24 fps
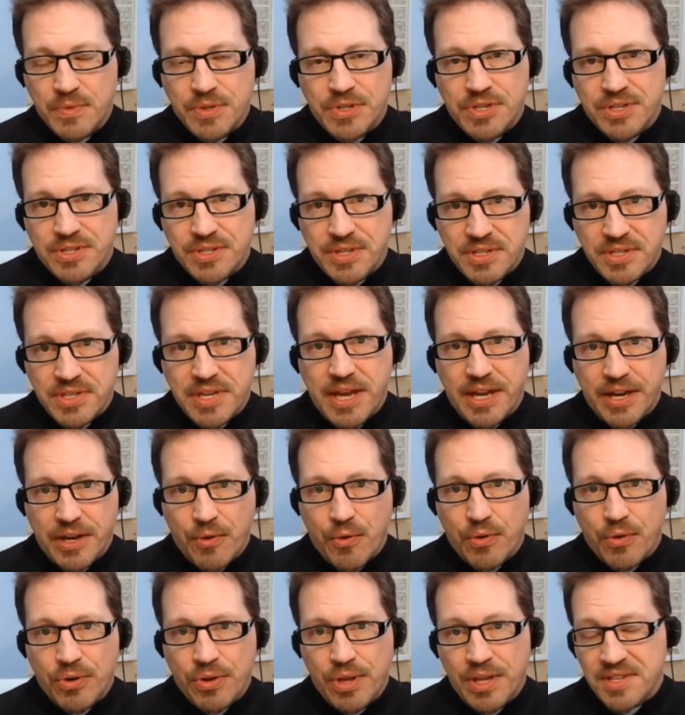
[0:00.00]
which is a standing
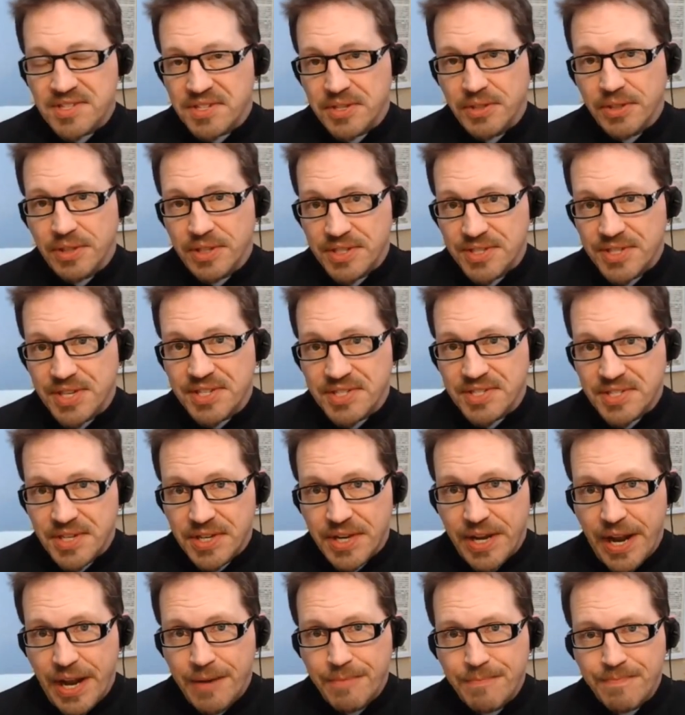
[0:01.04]
order that still exists
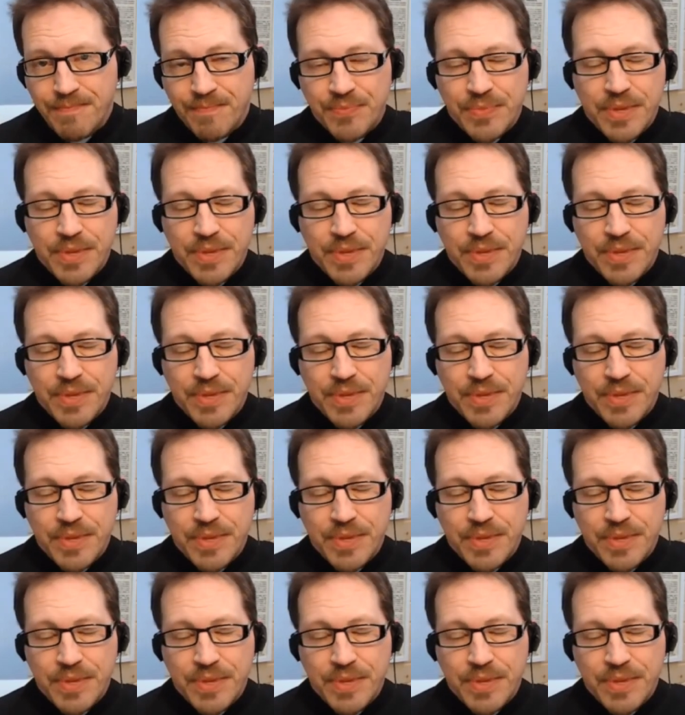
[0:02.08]
today.